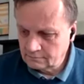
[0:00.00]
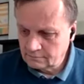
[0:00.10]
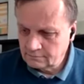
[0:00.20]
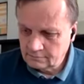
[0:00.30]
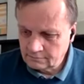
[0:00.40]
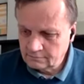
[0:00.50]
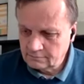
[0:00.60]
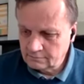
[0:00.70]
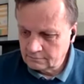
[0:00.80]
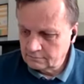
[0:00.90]

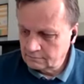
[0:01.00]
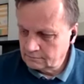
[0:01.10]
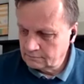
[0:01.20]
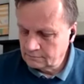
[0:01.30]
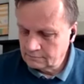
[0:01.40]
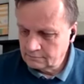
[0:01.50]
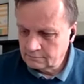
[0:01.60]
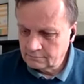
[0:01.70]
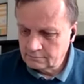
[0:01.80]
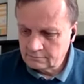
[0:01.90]

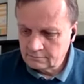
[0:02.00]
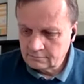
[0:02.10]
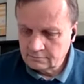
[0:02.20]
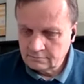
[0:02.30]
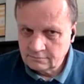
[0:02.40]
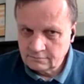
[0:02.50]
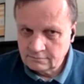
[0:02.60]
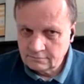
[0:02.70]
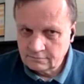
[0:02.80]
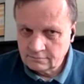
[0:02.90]

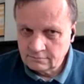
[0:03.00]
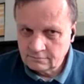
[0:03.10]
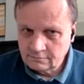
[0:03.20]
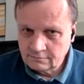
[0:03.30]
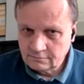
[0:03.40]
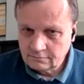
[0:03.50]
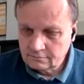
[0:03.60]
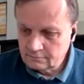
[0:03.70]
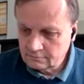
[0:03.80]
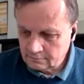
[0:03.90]

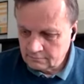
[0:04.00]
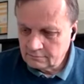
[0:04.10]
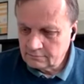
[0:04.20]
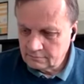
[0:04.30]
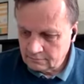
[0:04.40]
This person isn't speaking.